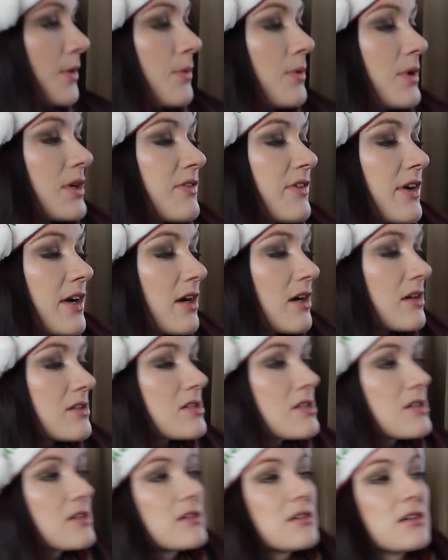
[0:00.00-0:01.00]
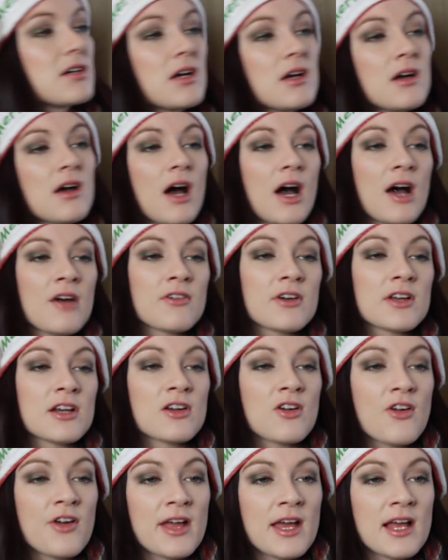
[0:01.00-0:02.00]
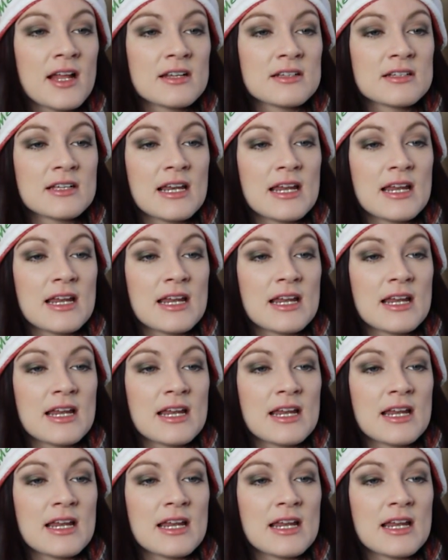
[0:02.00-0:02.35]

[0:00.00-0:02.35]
What have I got? I've got a L'Oreal